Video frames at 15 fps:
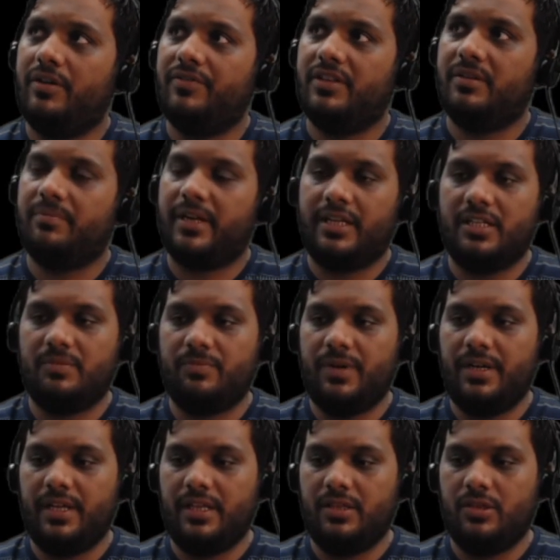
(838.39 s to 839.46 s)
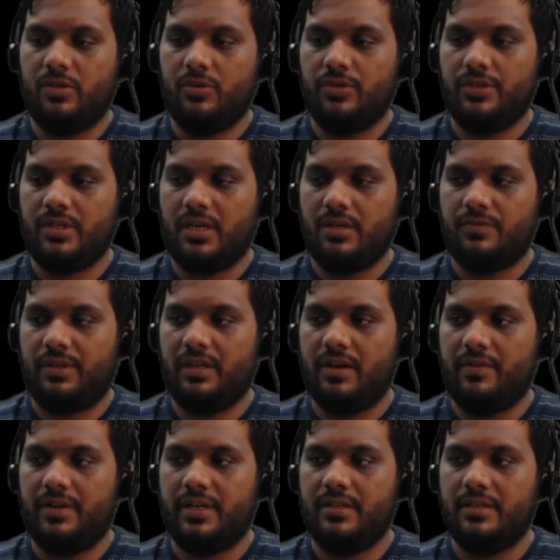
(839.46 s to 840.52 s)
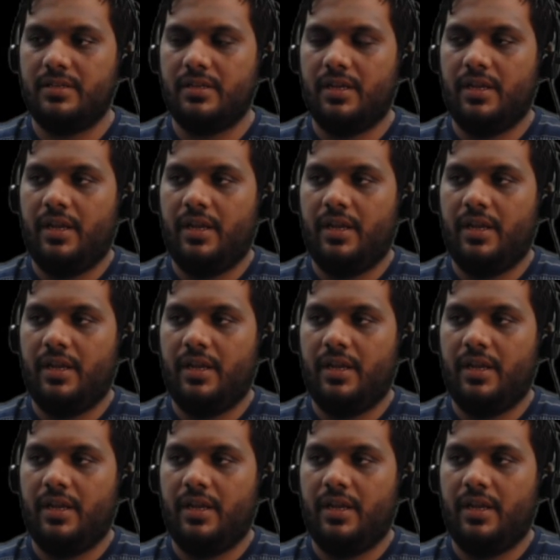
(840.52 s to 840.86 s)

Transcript: with management and those charged with governance,